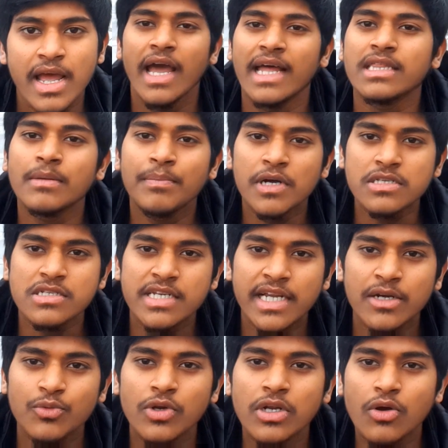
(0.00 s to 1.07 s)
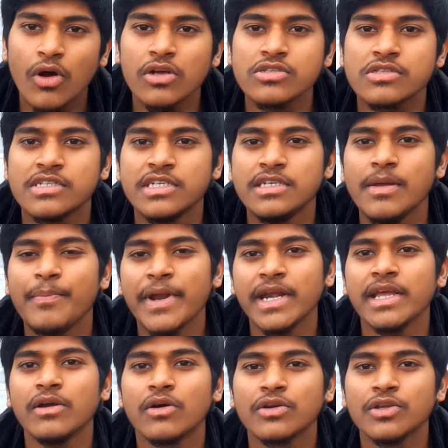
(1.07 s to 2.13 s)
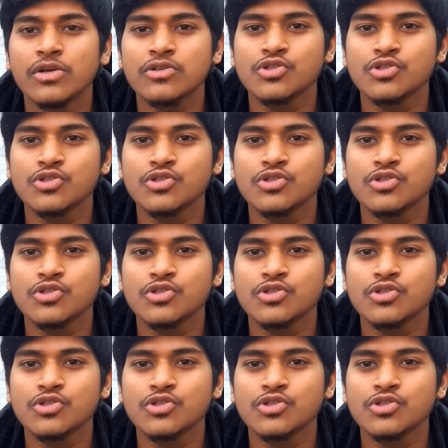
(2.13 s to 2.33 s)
and the bus ticket will cost depending on your